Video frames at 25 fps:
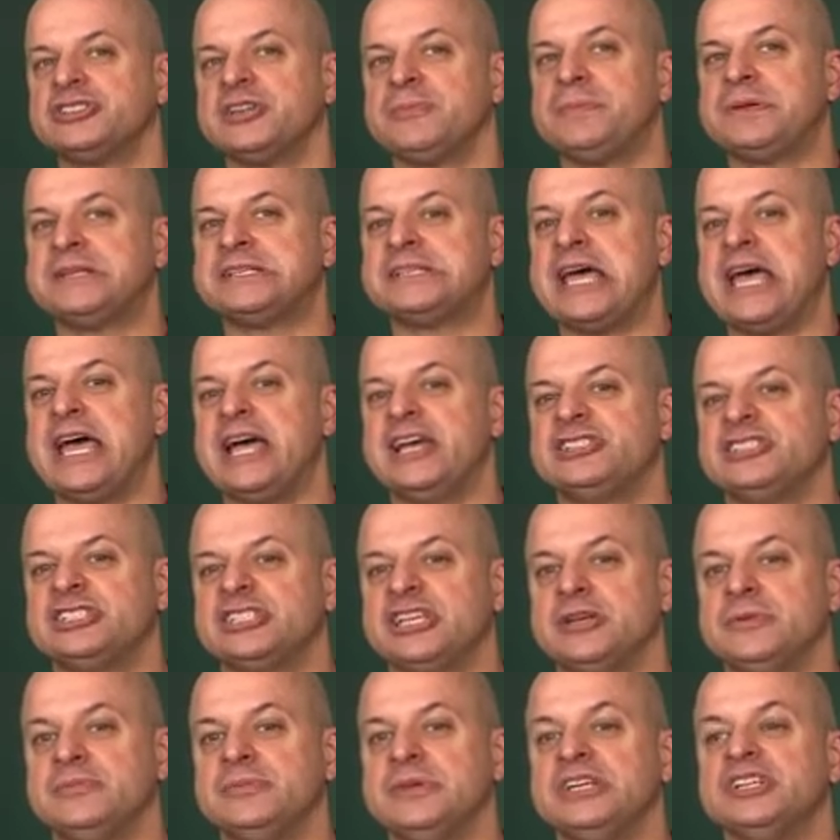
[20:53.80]
of
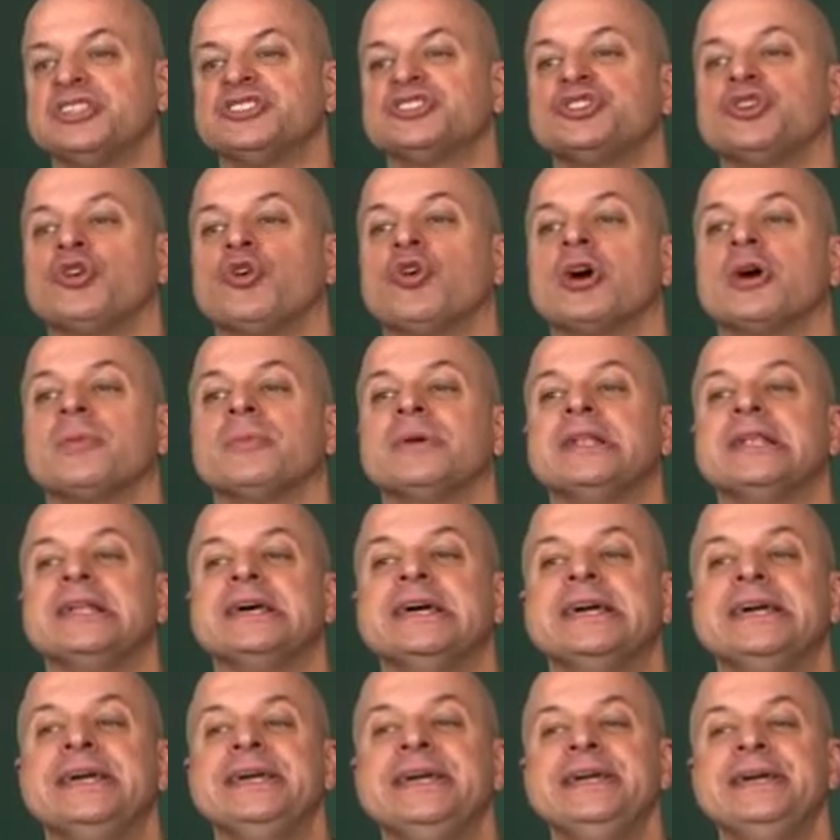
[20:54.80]
potassium is
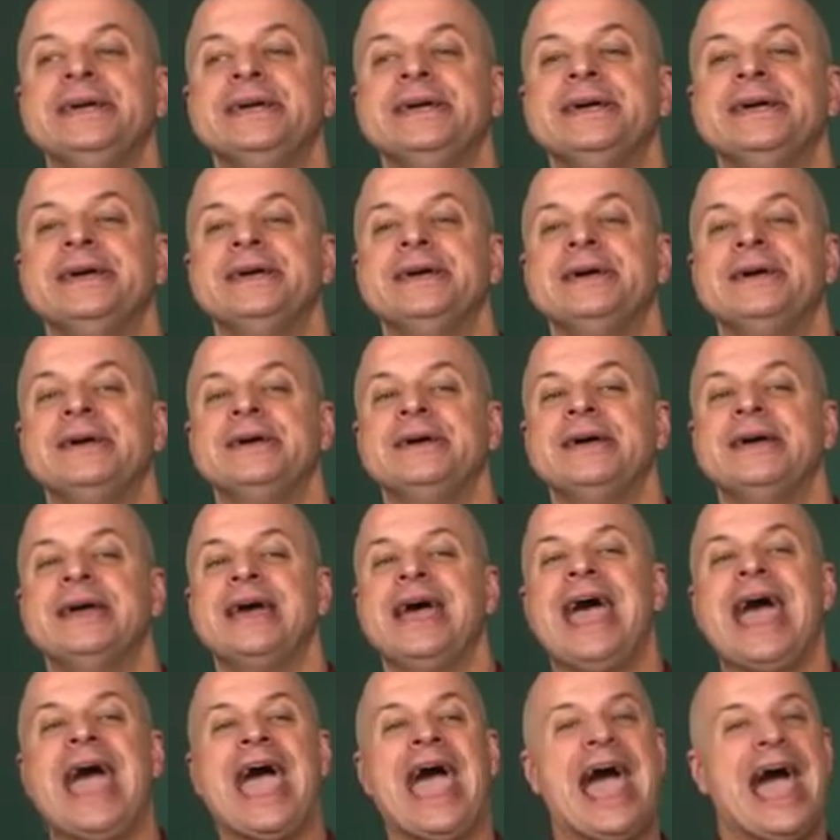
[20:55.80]
normally
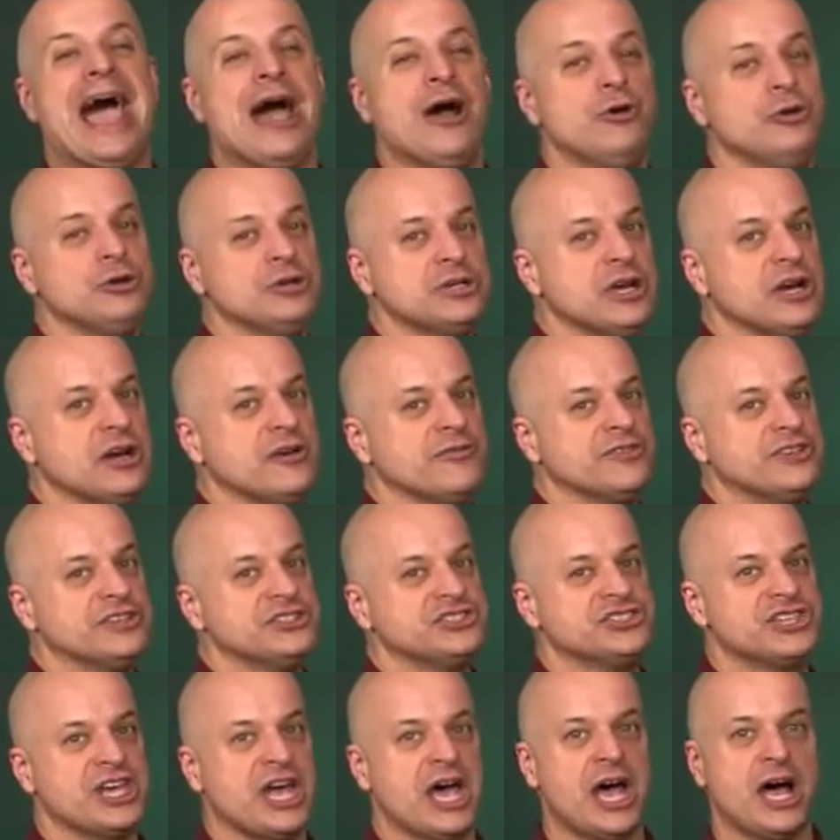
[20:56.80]
out of the
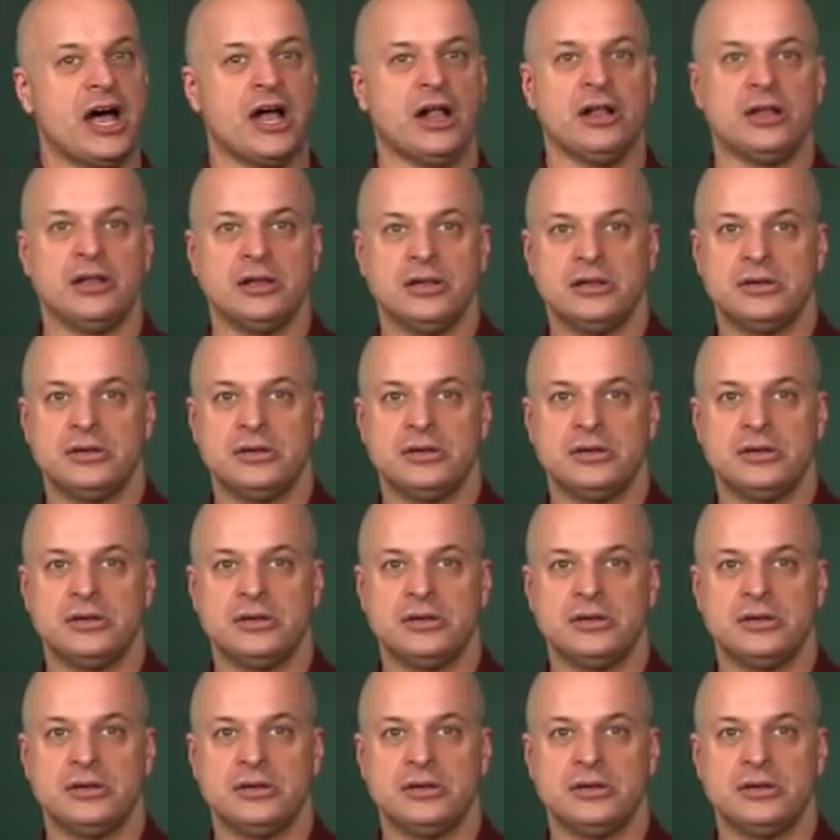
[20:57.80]
cell.